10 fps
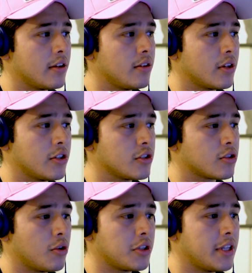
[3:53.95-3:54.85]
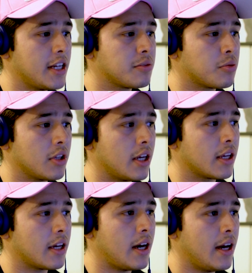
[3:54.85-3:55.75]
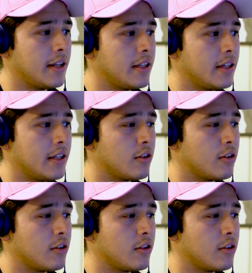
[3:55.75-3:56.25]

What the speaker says: you can just go to dashboard like I did,